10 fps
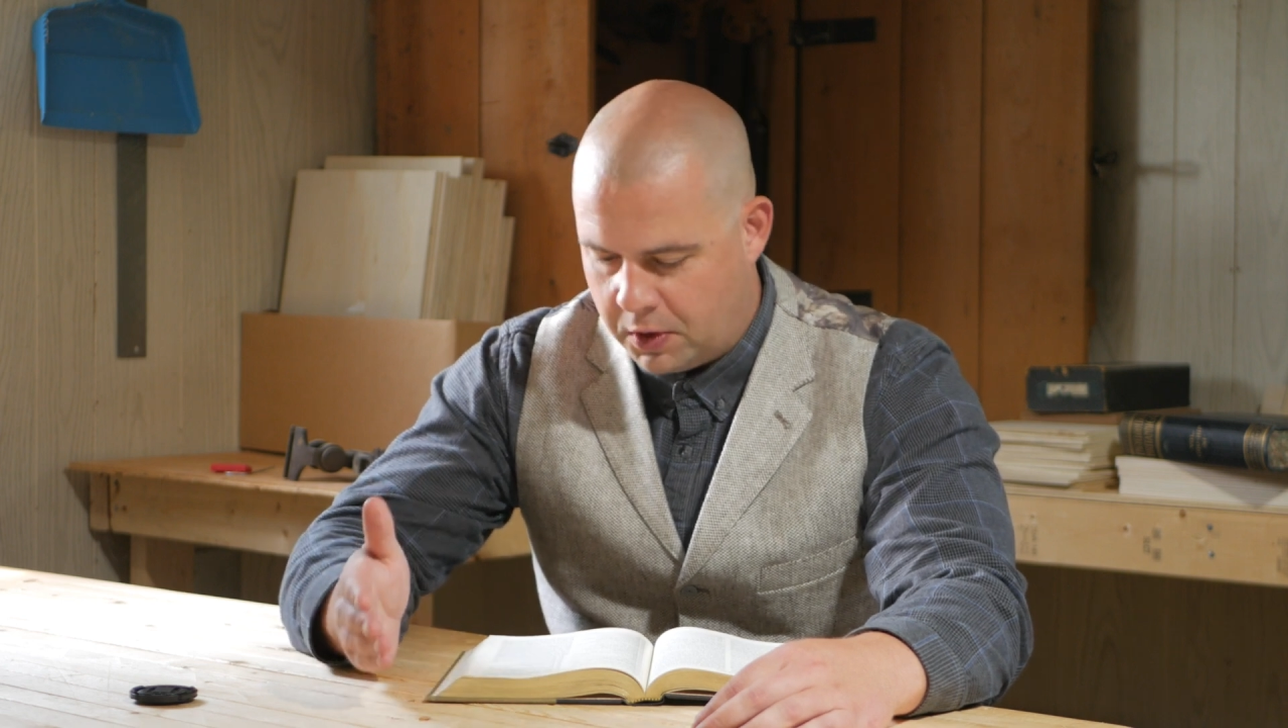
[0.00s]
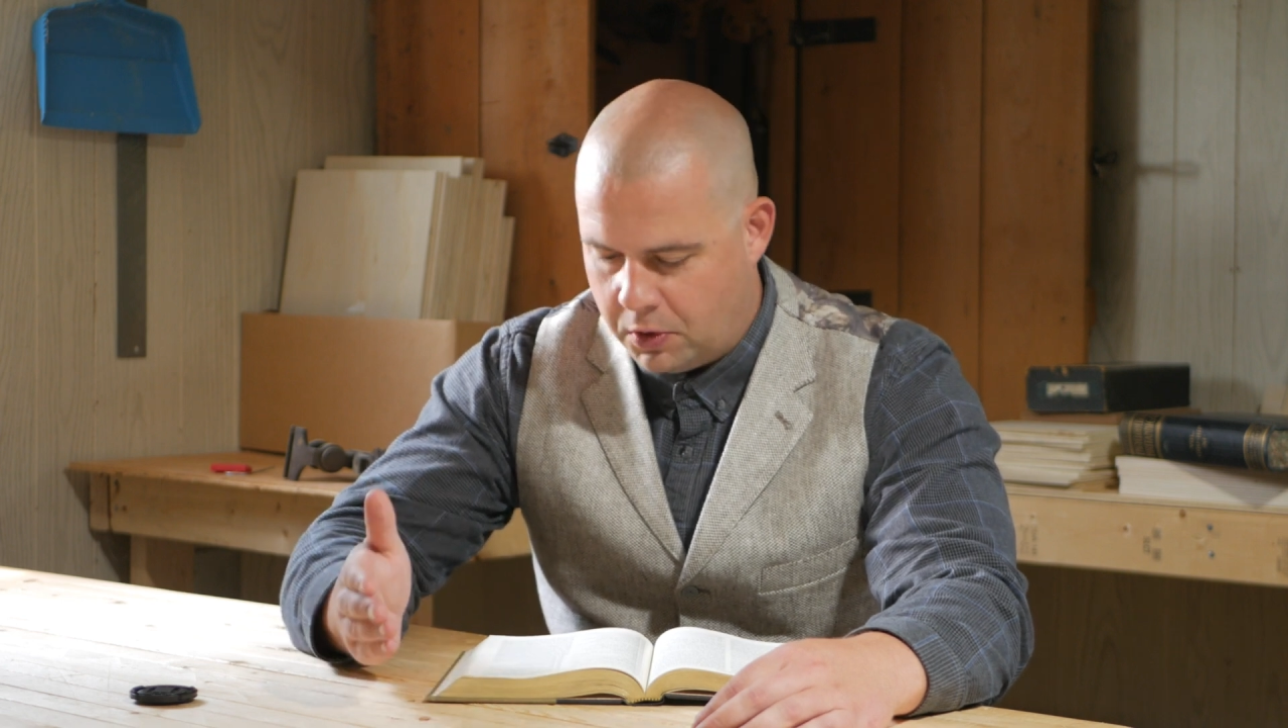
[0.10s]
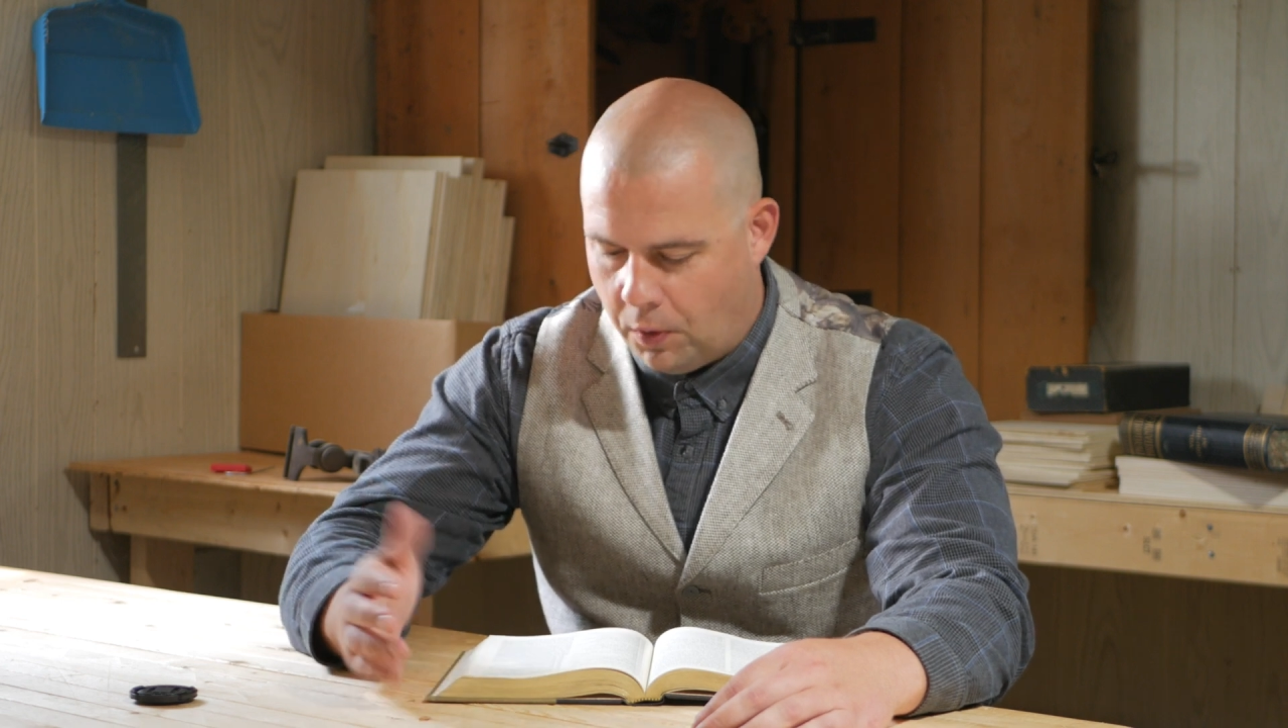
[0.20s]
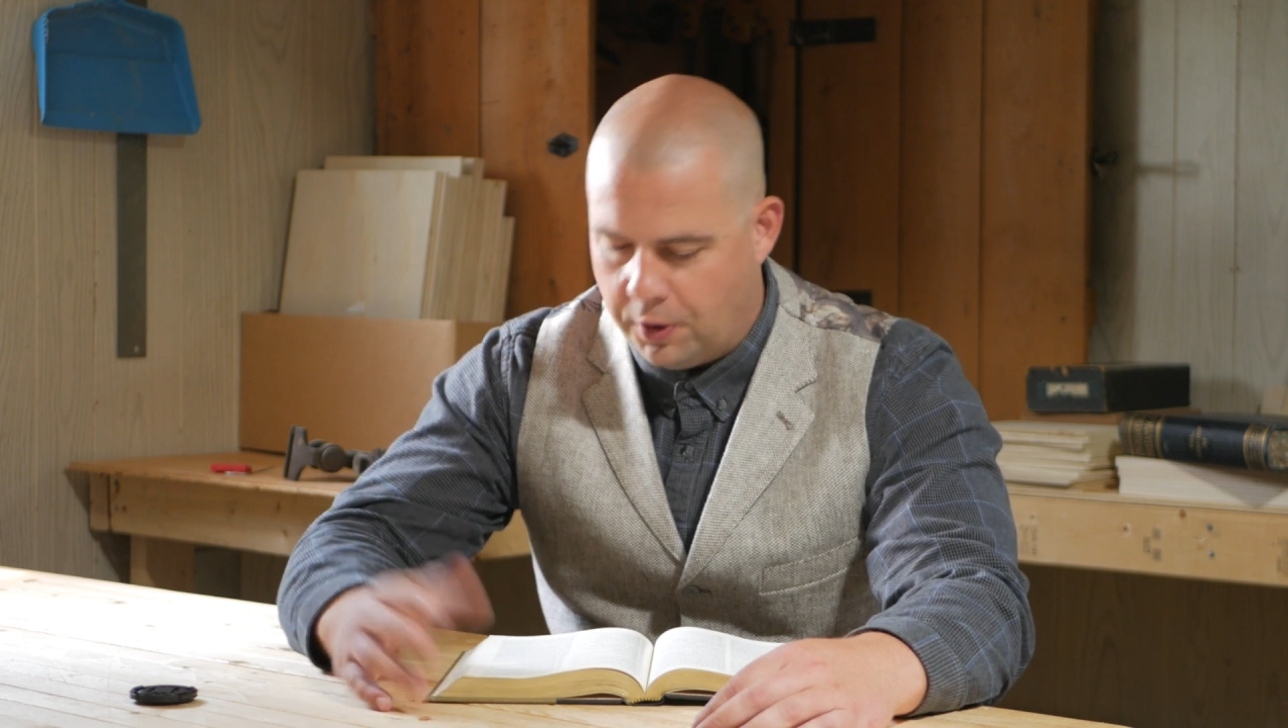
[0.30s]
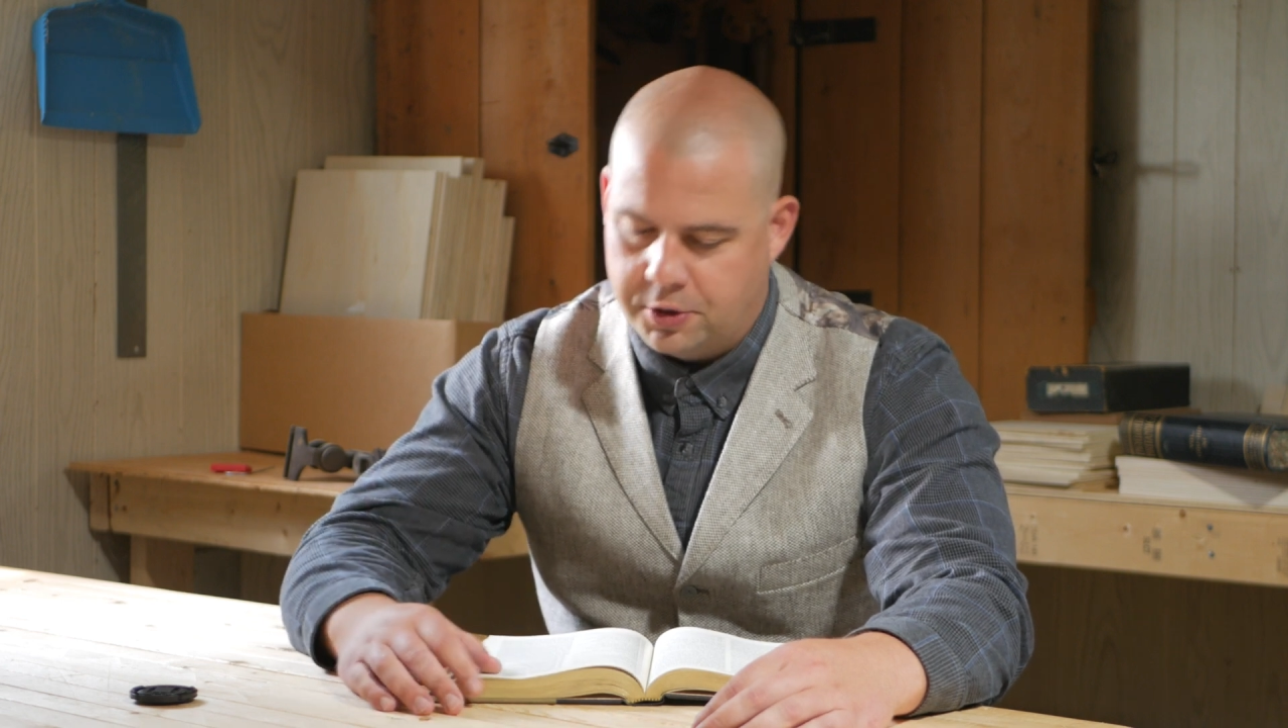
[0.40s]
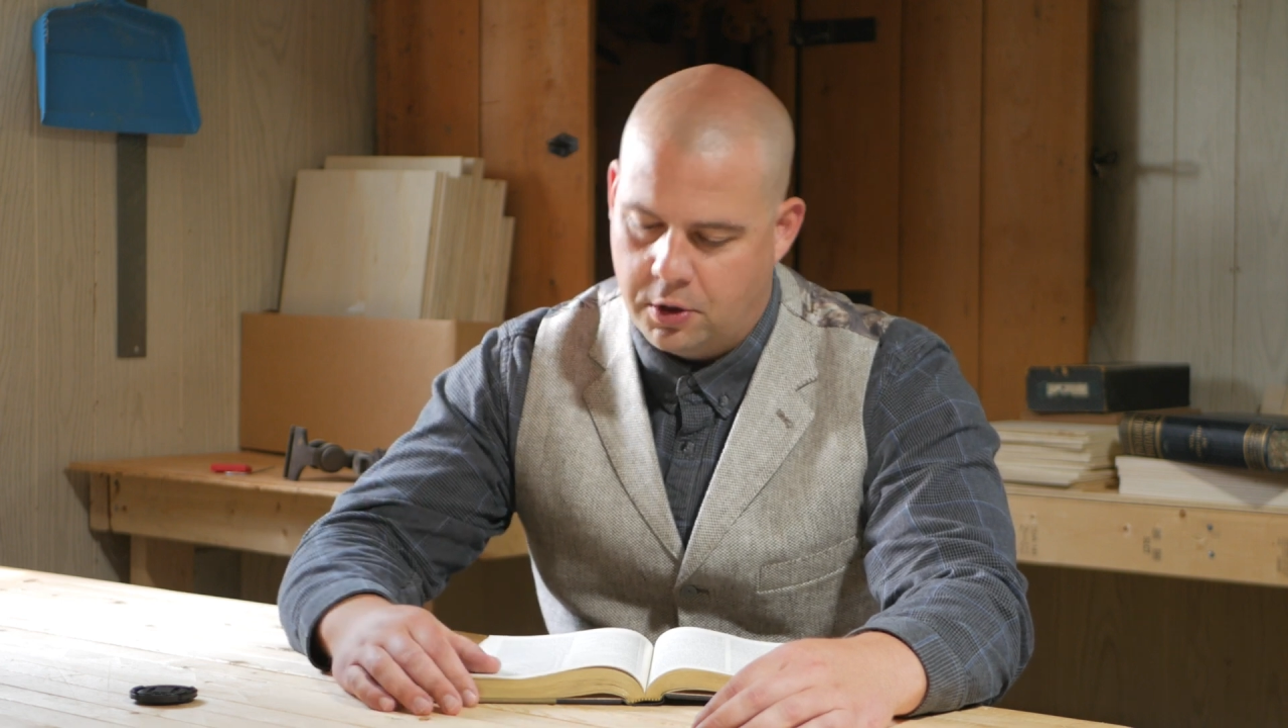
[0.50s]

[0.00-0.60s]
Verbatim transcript: chorus